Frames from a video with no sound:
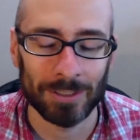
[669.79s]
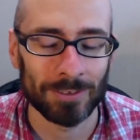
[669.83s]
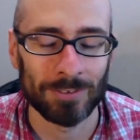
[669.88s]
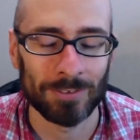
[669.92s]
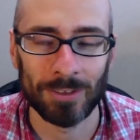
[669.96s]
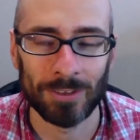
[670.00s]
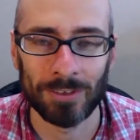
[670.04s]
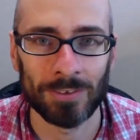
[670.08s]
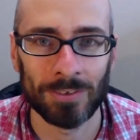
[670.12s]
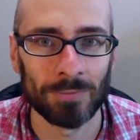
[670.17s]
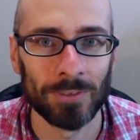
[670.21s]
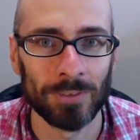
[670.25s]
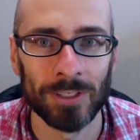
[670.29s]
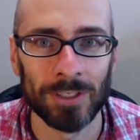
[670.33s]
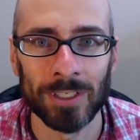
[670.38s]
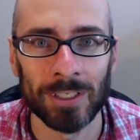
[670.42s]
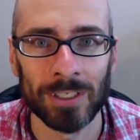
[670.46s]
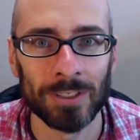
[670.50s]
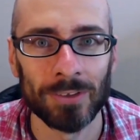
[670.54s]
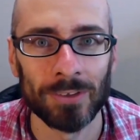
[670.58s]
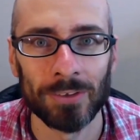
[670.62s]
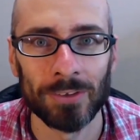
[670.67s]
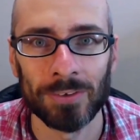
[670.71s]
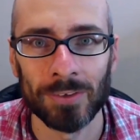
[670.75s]
Just
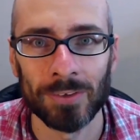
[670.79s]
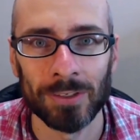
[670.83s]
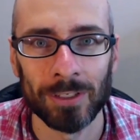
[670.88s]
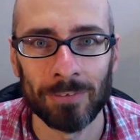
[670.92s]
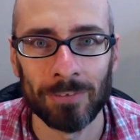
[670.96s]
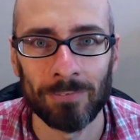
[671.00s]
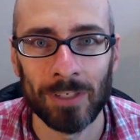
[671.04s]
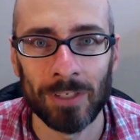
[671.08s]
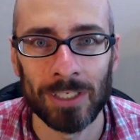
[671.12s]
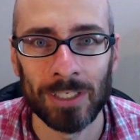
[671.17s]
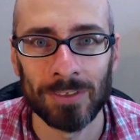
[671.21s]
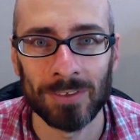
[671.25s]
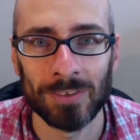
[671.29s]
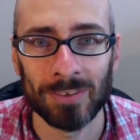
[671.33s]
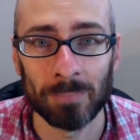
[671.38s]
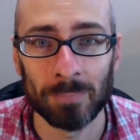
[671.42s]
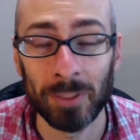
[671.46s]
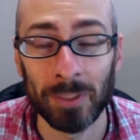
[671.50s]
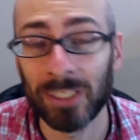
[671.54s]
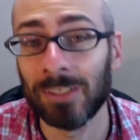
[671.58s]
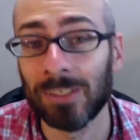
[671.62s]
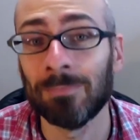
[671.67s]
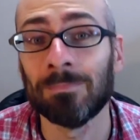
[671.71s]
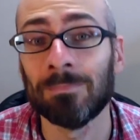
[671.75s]
ridiculous on its face.
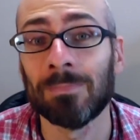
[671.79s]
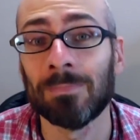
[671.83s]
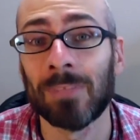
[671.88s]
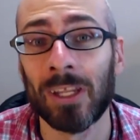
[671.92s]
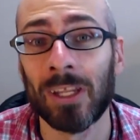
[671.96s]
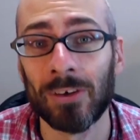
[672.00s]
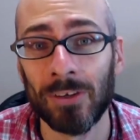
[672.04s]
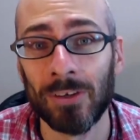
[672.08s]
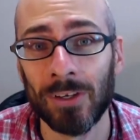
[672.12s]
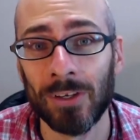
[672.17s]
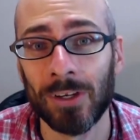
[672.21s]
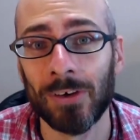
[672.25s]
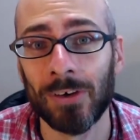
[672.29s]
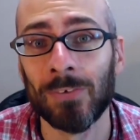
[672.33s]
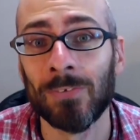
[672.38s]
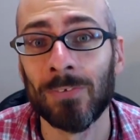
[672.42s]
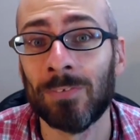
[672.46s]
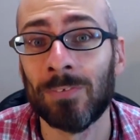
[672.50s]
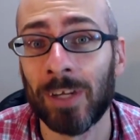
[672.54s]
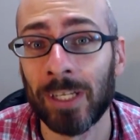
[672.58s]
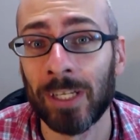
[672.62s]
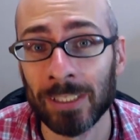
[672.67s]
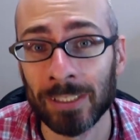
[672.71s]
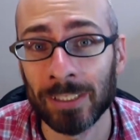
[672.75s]
But there you go.
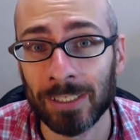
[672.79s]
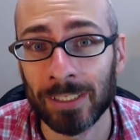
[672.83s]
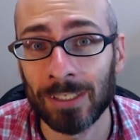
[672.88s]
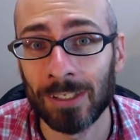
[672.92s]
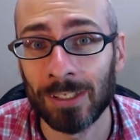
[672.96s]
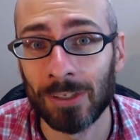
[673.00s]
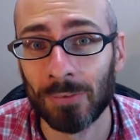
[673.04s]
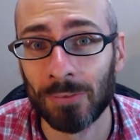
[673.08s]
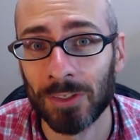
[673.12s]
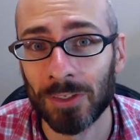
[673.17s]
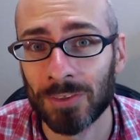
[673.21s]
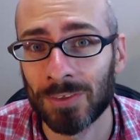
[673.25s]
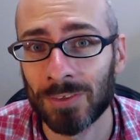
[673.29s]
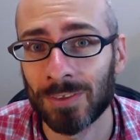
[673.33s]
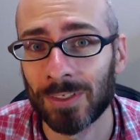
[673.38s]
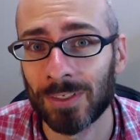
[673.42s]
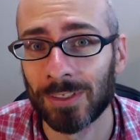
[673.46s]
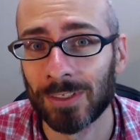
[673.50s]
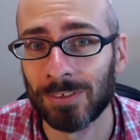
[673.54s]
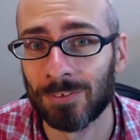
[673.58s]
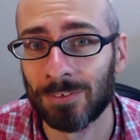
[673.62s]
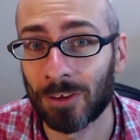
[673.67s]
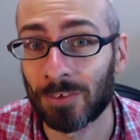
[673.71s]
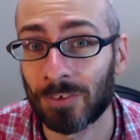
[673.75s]
Finally, the U.S.
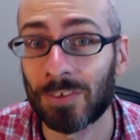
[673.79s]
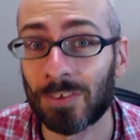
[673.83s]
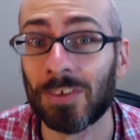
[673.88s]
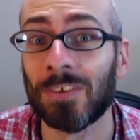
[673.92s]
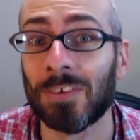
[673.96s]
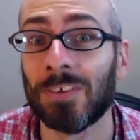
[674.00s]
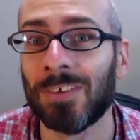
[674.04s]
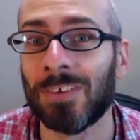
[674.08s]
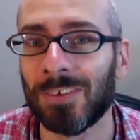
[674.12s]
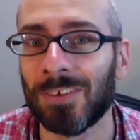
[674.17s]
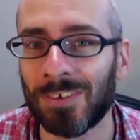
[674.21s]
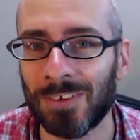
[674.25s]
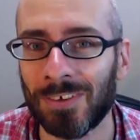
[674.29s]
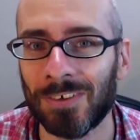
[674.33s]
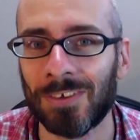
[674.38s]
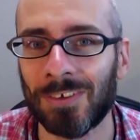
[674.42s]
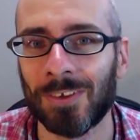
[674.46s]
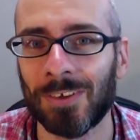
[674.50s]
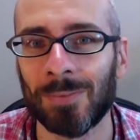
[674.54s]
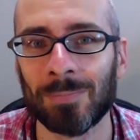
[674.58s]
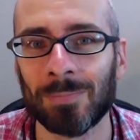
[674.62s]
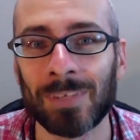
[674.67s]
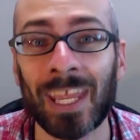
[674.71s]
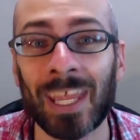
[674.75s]
Justice
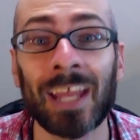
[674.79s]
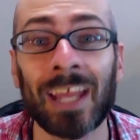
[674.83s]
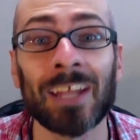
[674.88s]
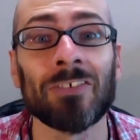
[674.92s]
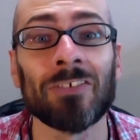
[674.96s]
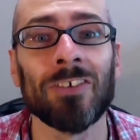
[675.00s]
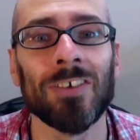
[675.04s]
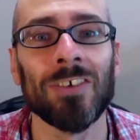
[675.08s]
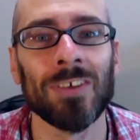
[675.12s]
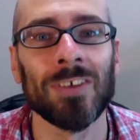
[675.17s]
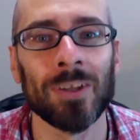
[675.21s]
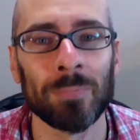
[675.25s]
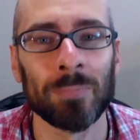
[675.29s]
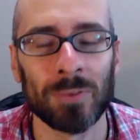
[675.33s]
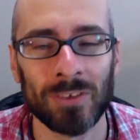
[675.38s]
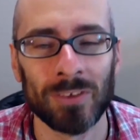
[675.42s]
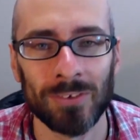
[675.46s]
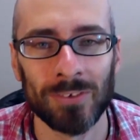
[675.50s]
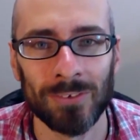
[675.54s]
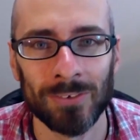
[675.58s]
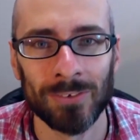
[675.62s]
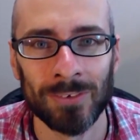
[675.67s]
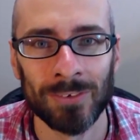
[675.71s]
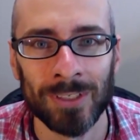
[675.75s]
system catches up
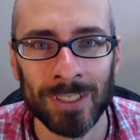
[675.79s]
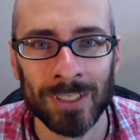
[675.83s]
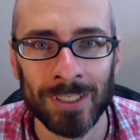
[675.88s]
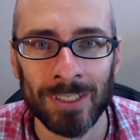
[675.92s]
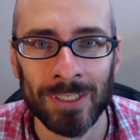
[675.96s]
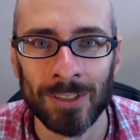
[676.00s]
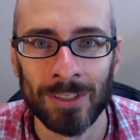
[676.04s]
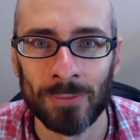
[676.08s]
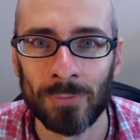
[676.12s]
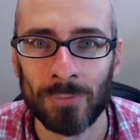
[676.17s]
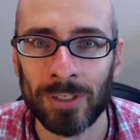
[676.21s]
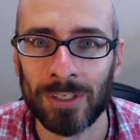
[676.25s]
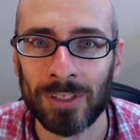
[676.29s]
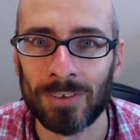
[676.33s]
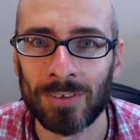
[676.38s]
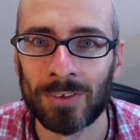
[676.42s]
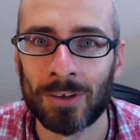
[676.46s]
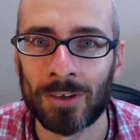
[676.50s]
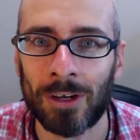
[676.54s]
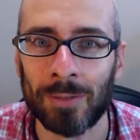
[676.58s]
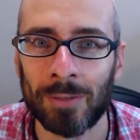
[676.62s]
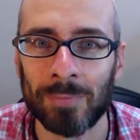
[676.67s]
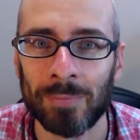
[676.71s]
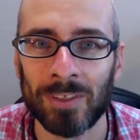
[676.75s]
to what is
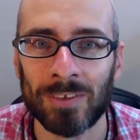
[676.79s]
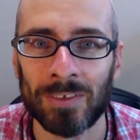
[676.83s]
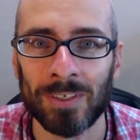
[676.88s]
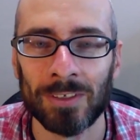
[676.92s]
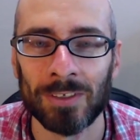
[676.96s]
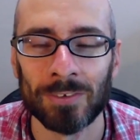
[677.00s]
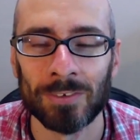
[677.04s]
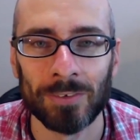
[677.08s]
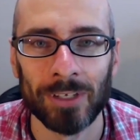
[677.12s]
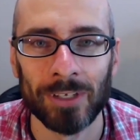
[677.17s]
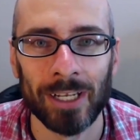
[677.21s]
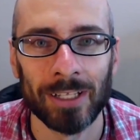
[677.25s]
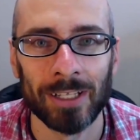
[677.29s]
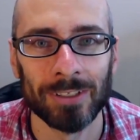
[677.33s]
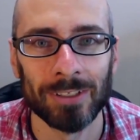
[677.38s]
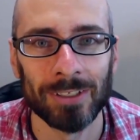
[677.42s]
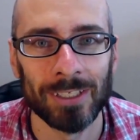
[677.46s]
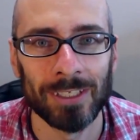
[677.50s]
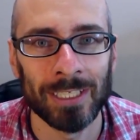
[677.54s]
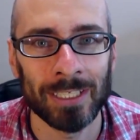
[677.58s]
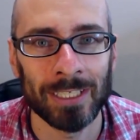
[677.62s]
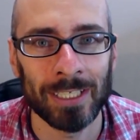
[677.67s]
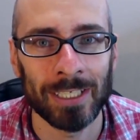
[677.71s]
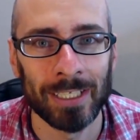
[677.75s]
common sense
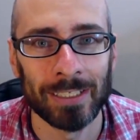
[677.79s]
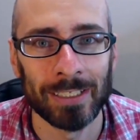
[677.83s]
reality.